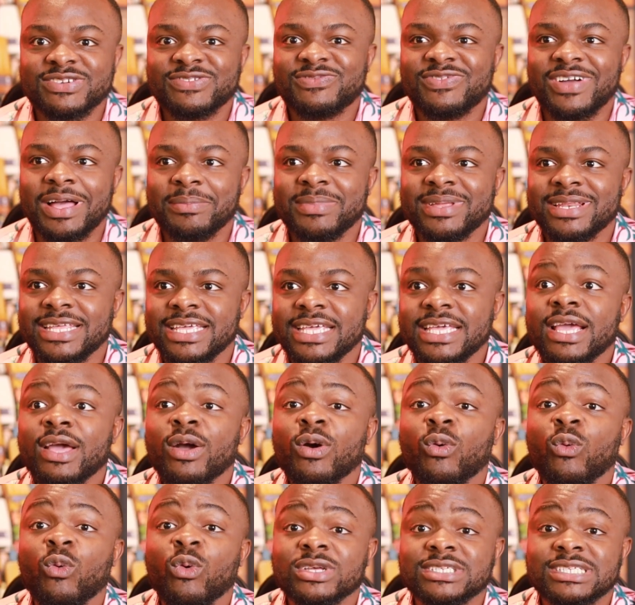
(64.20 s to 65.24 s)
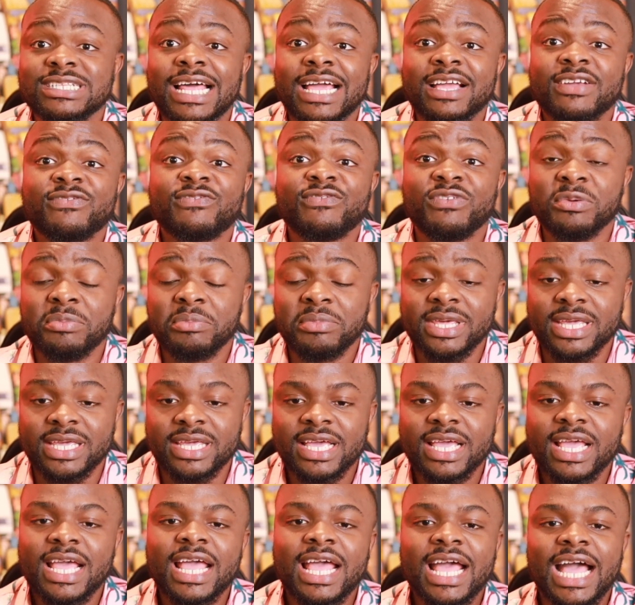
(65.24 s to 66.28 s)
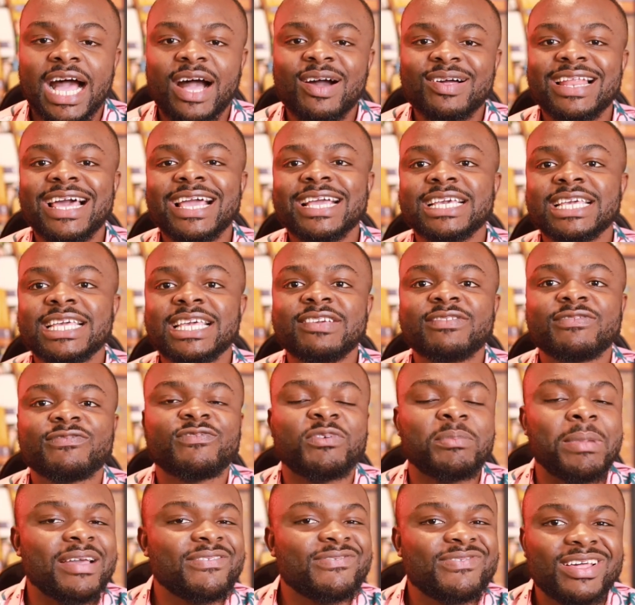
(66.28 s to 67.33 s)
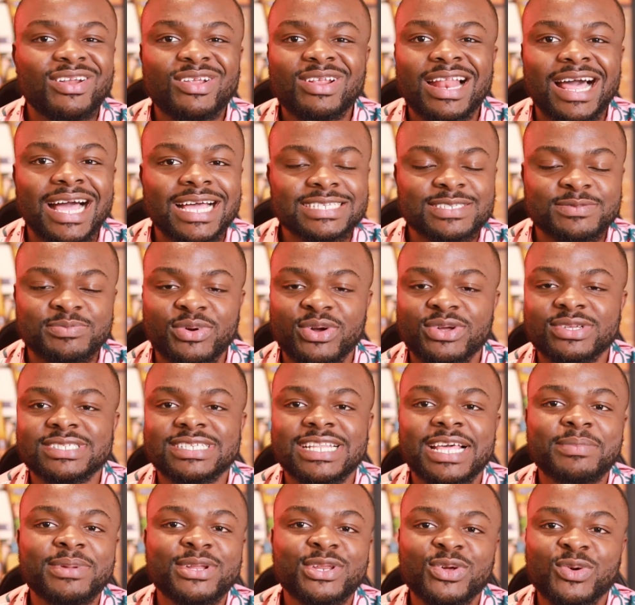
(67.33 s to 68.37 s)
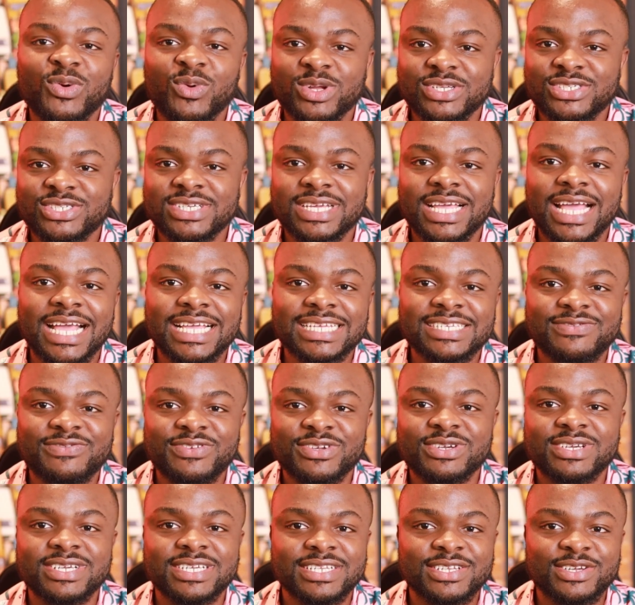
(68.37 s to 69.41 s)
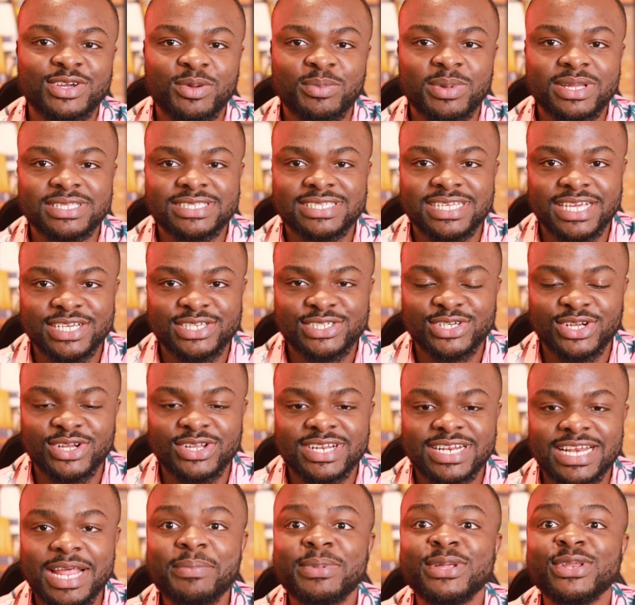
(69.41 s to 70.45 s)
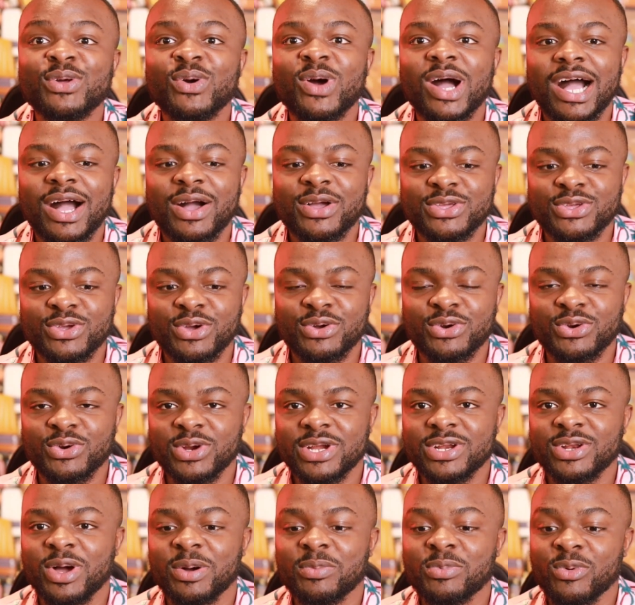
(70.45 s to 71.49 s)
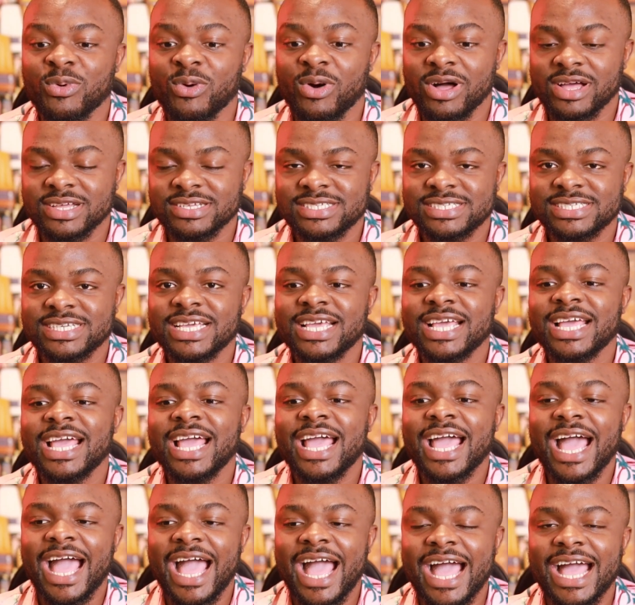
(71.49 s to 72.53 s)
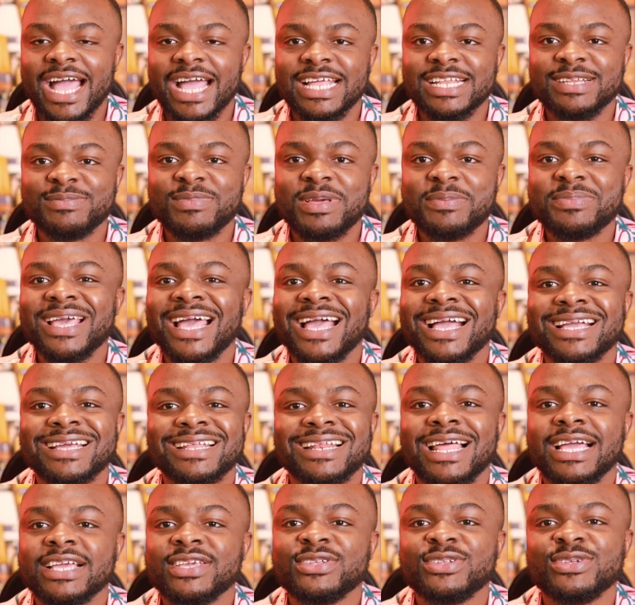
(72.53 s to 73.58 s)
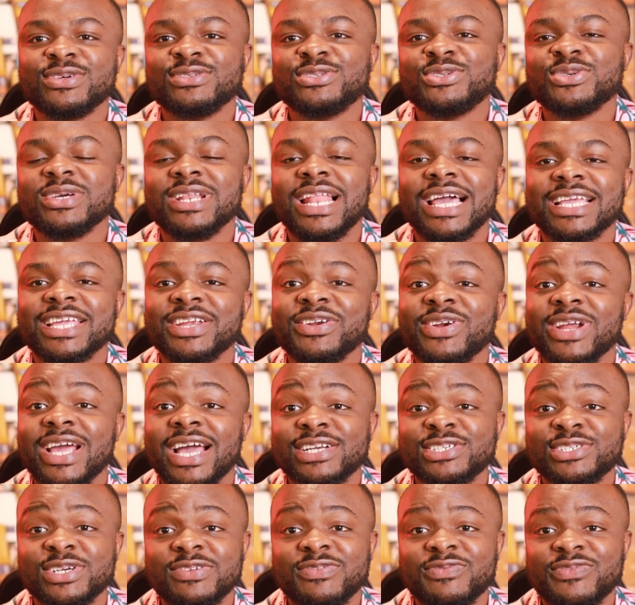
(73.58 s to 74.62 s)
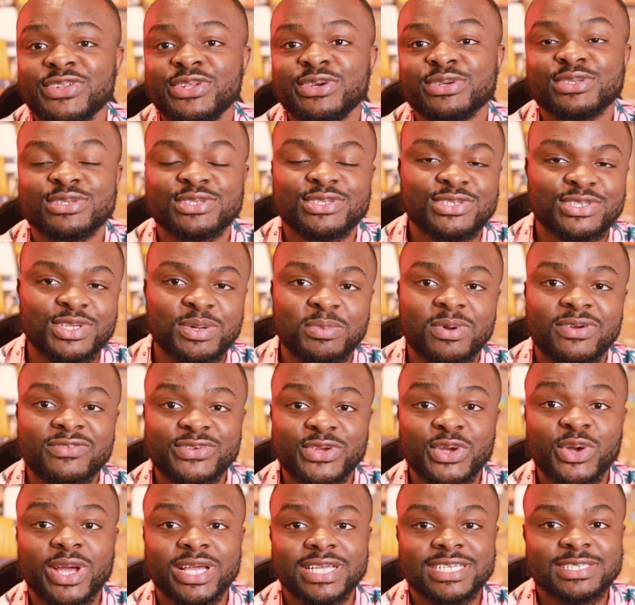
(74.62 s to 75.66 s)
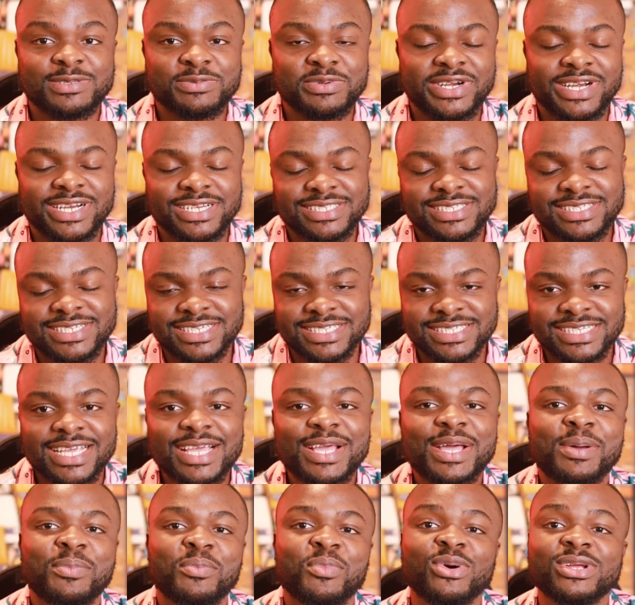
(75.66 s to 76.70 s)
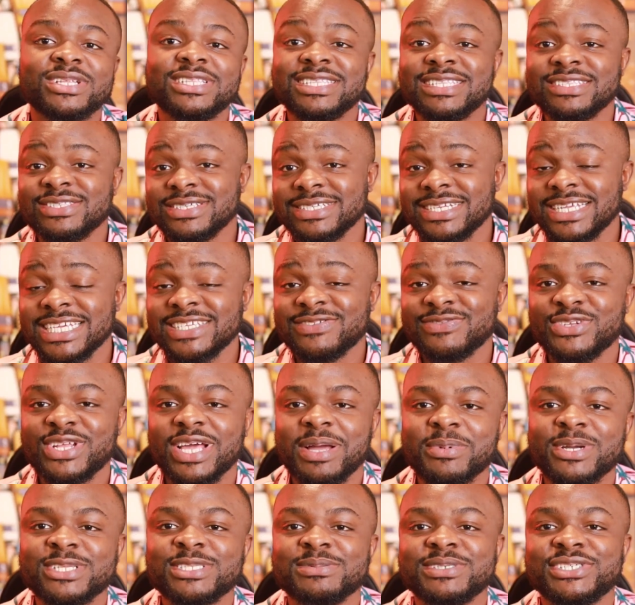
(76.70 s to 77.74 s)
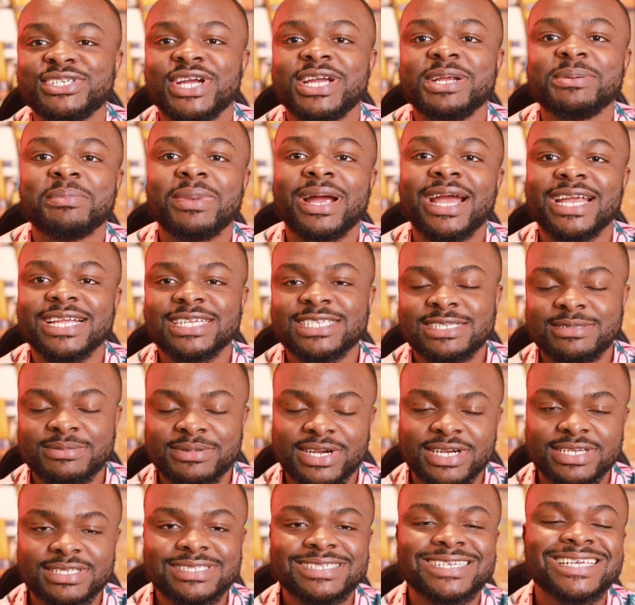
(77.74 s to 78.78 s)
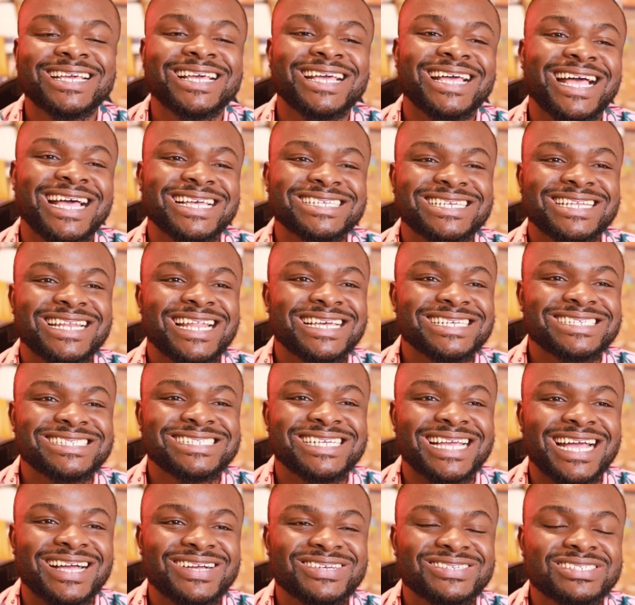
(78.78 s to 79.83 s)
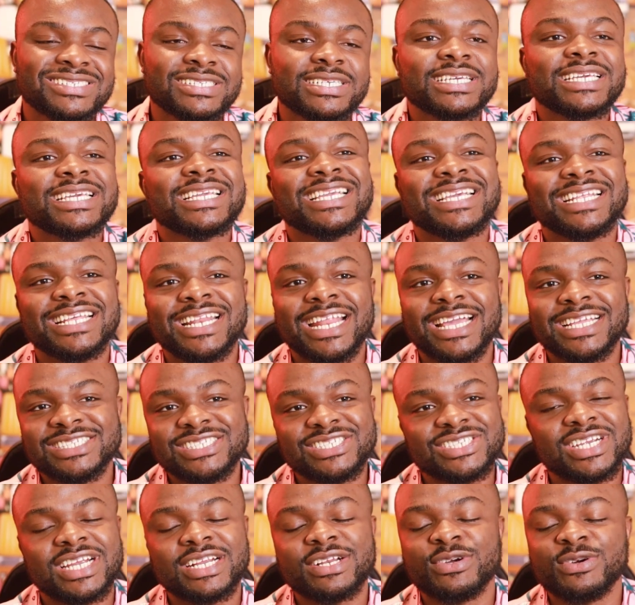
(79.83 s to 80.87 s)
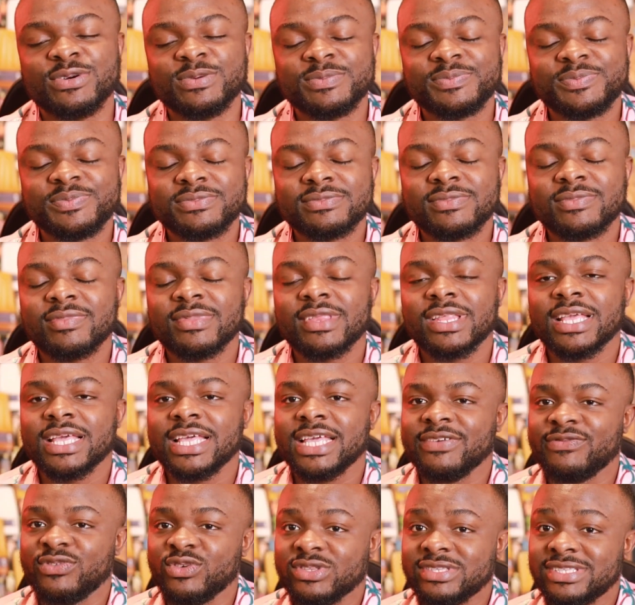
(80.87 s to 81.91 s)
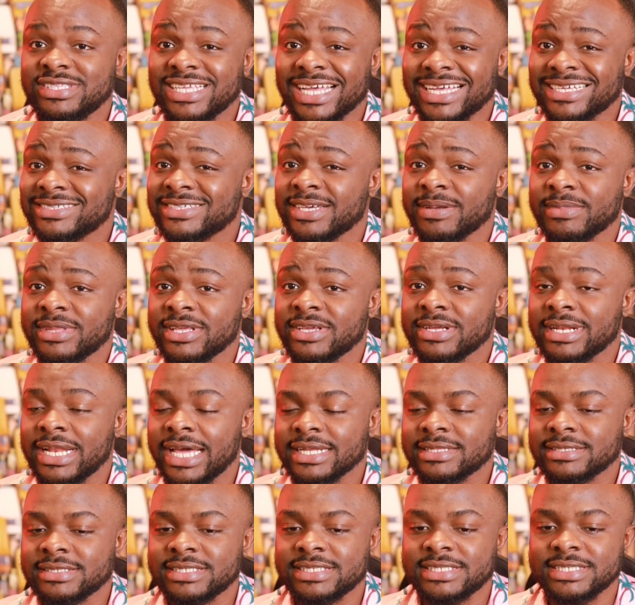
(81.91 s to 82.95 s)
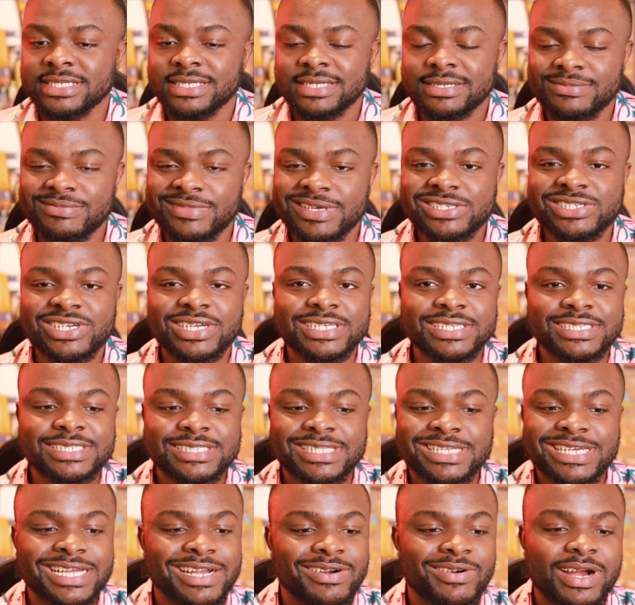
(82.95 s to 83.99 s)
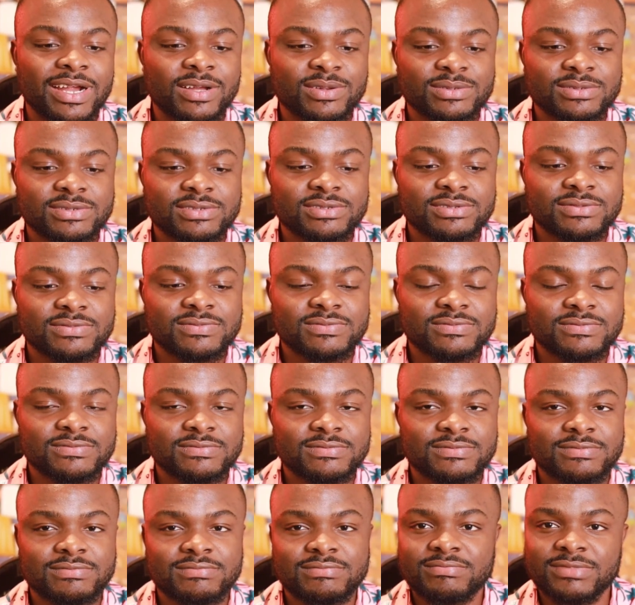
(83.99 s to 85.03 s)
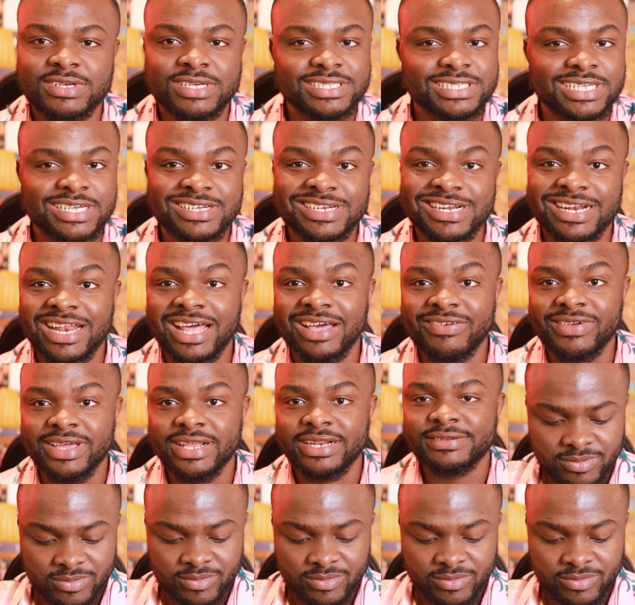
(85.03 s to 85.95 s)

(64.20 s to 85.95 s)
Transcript: family was like for me. I would like it for my fellow last borns. Let me know what you guys feel in the comment section. Let me know how your growing up was, and maybe I can do a reaction video to some of your experiences. But today's video, I'm going to be sharing my experience as a last child in a Nigerian home. If that's something you like to see, make sure you stick around because you're gonna love it.